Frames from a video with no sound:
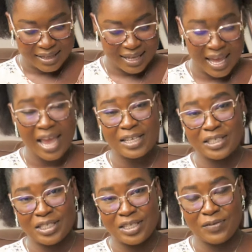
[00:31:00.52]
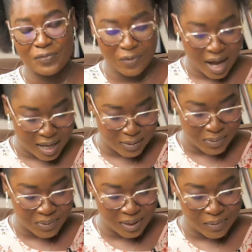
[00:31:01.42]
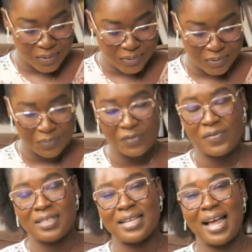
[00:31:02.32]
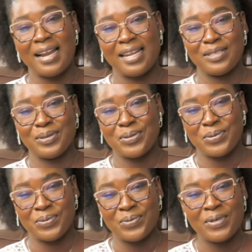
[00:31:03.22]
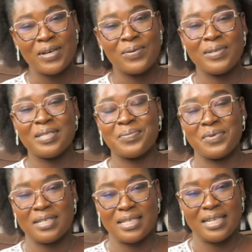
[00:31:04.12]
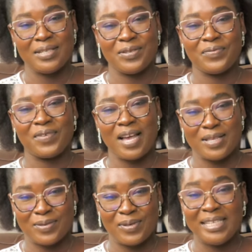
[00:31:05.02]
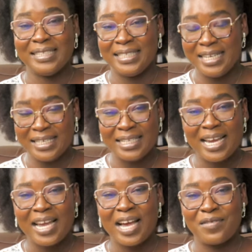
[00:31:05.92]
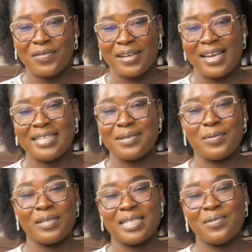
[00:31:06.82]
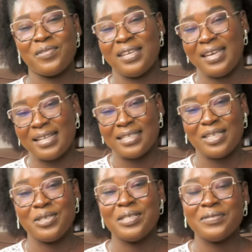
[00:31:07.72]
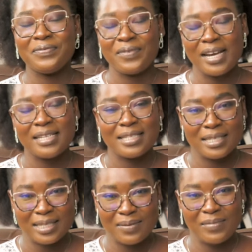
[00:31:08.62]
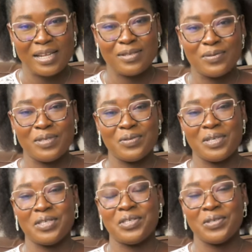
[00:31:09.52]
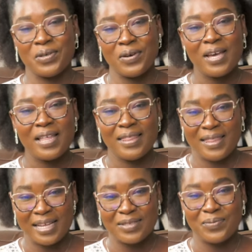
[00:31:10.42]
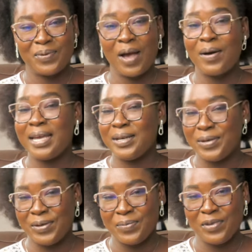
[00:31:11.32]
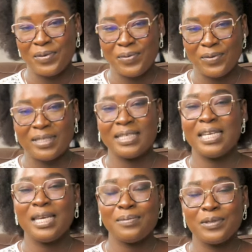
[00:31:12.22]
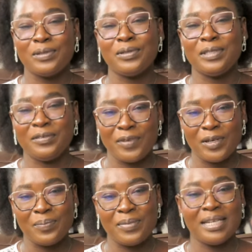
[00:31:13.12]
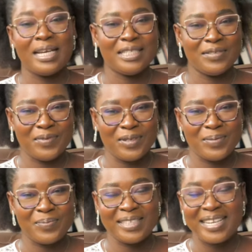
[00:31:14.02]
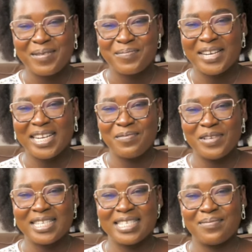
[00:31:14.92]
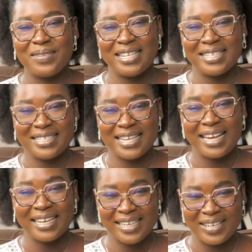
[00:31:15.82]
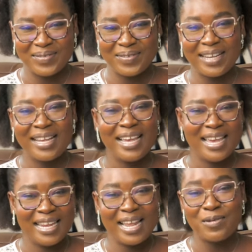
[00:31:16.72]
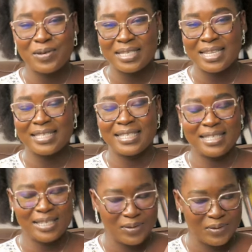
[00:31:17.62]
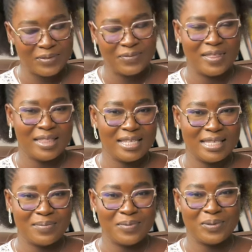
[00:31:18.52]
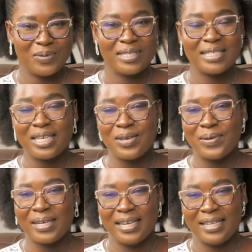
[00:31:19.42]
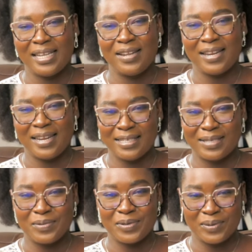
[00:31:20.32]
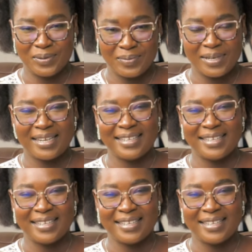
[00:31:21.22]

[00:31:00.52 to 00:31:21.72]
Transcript: the SG for ARSO, and also Professor Alex Dodu, who is the president of ARSO. Indeed, Africa, it's about time we get a unified system that is going to ensure that our economic growth keeps on developing and developing. My name is Isabella Tete Ahinakwa, and I was the sitting host for this episode. See you again in our next episode. Bye.